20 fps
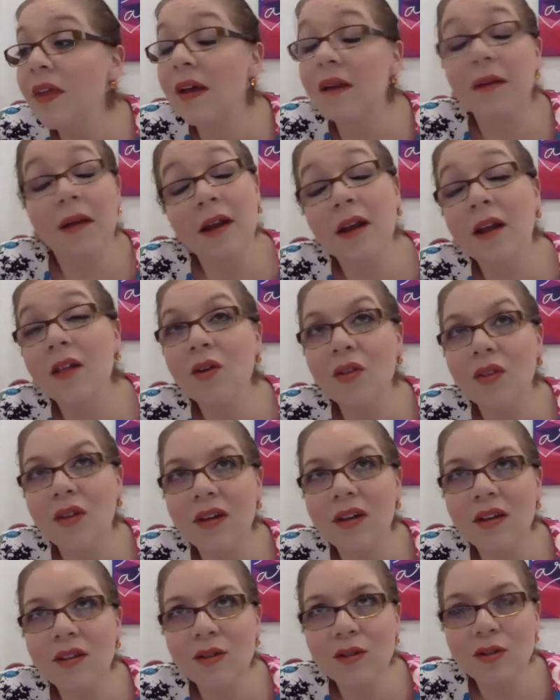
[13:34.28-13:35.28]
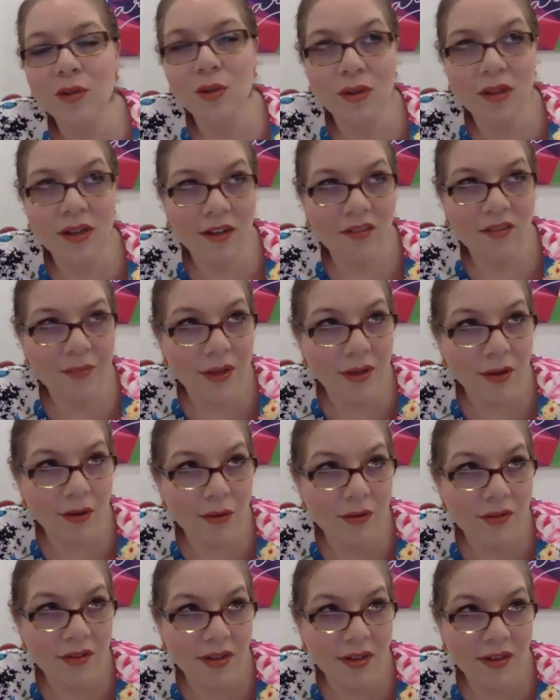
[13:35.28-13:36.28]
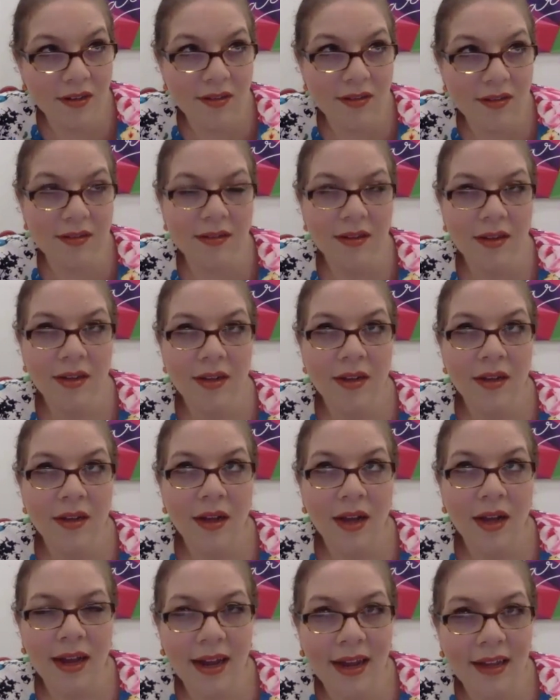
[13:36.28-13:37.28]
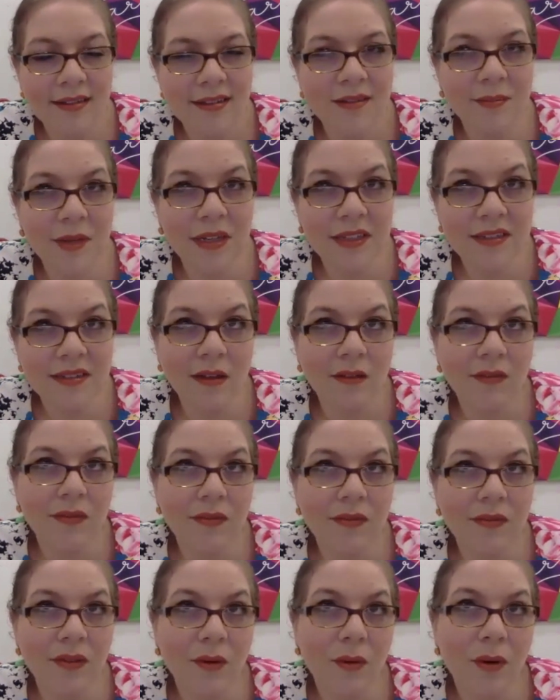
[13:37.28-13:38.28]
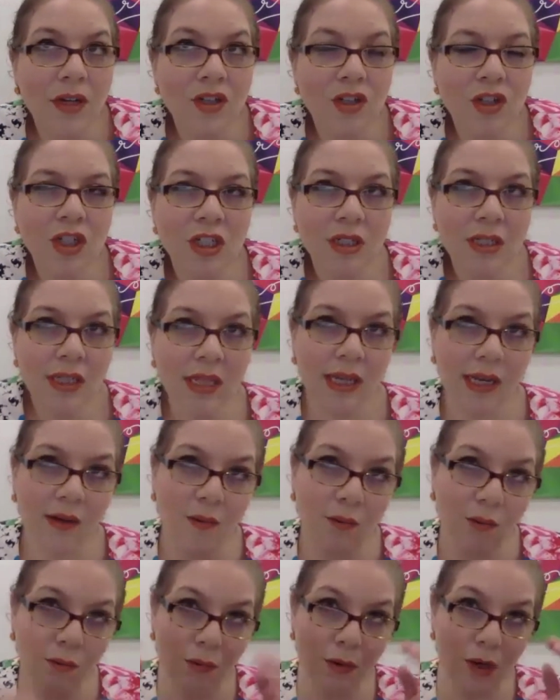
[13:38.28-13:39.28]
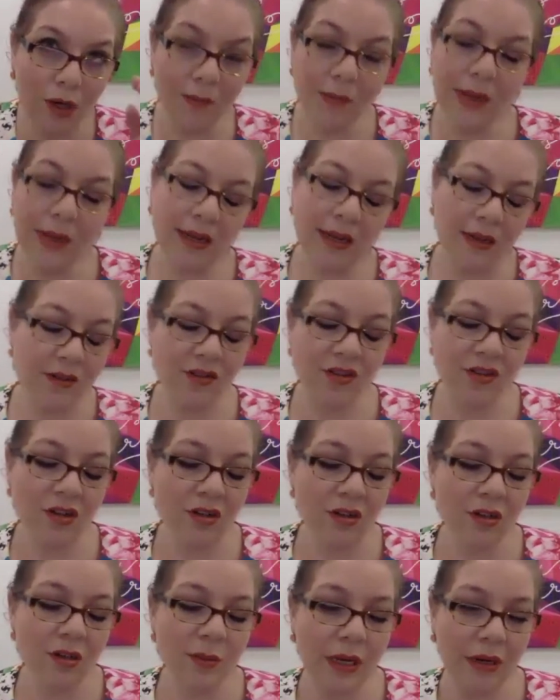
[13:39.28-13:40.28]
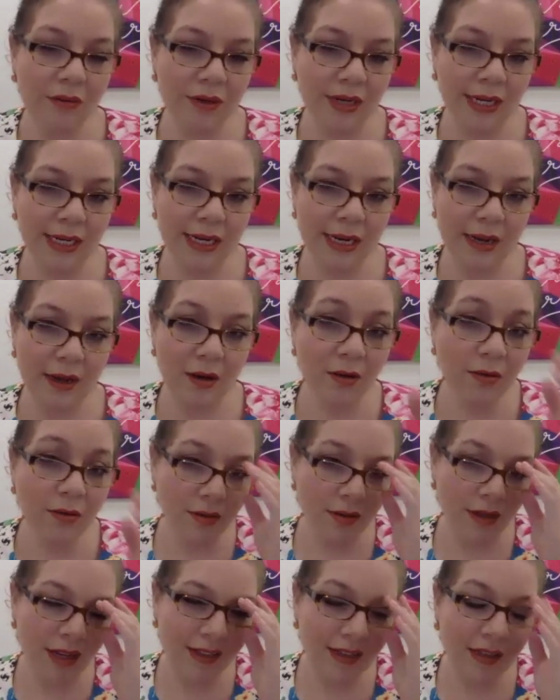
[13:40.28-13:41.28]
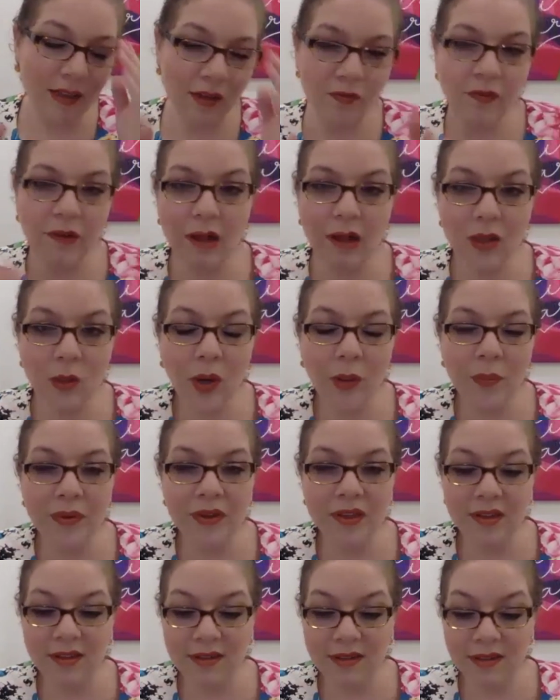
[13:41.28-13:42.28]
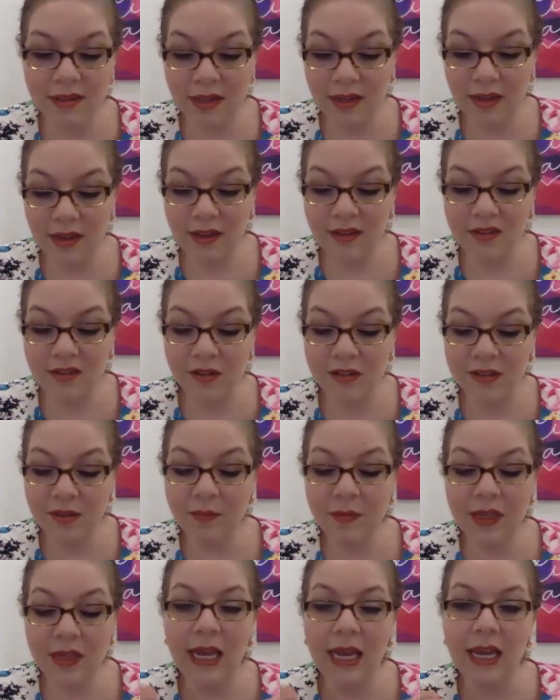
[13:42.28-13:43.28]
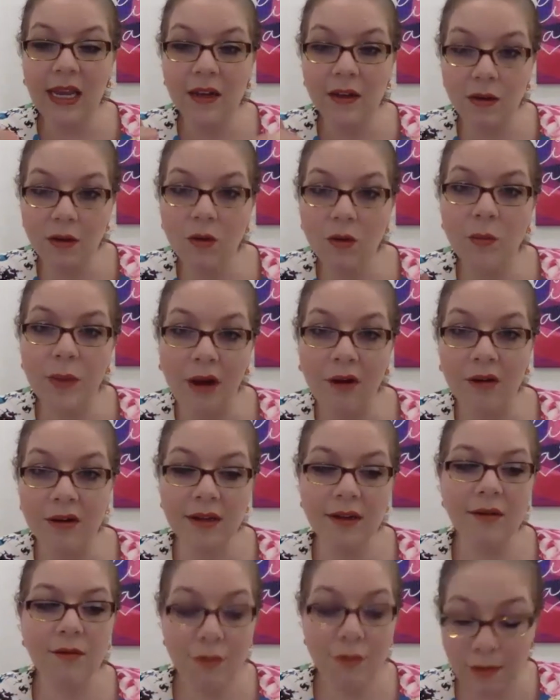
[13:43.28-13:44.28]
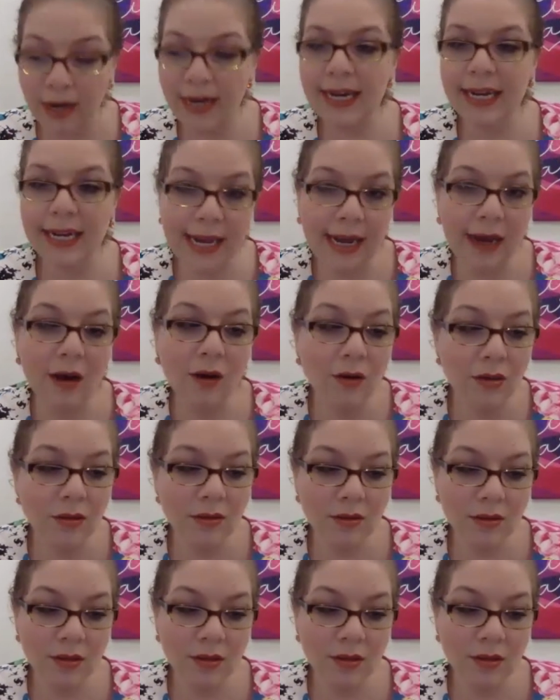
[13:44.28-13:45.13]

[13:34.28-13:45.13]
Another tool that I've been using is I ask myself the question, like, what am I concerned about right now? And then the follow-up is there something I can do about it right now?